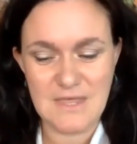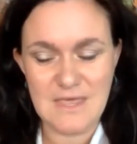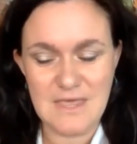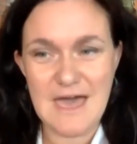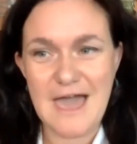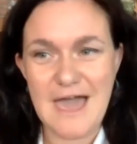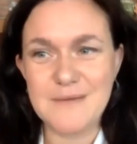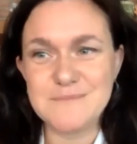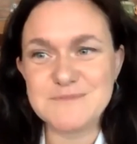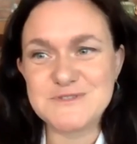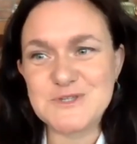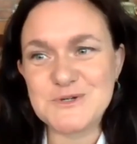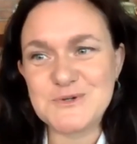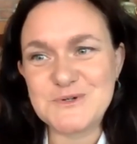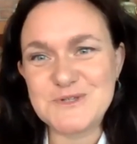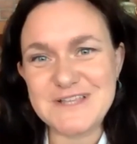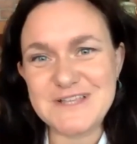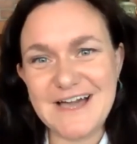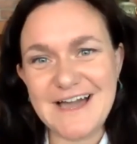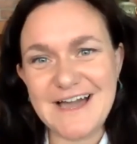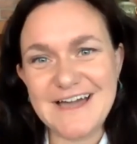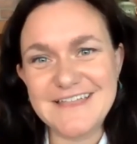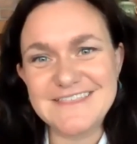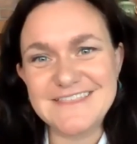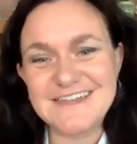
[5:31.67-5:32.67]
I'm so
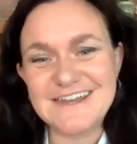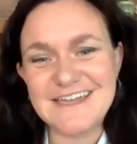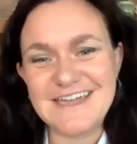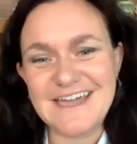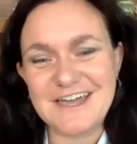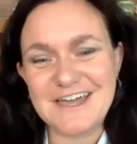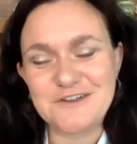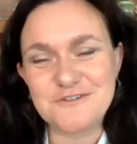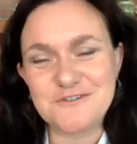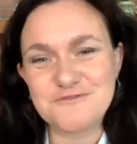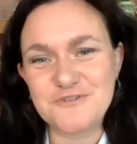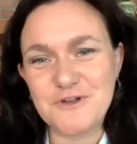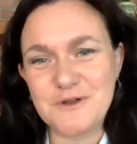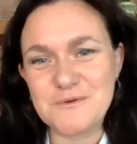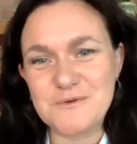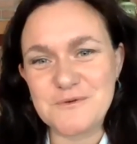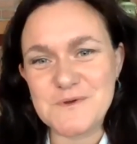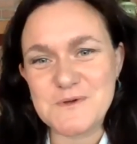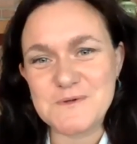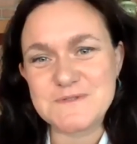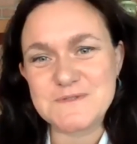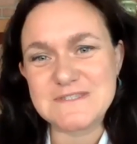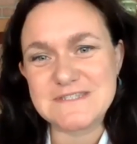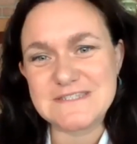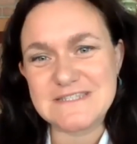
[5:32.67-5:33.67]
glad that I had a front row
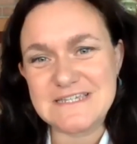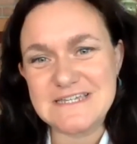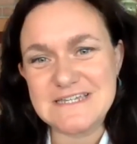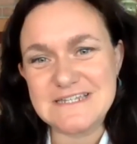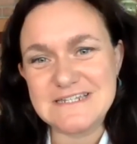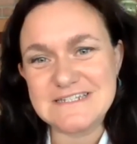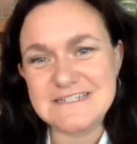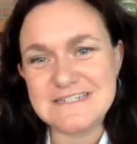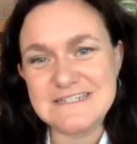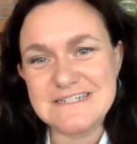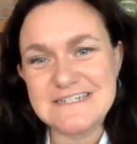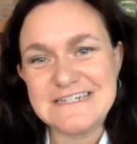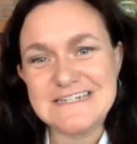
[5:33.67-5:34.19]
seat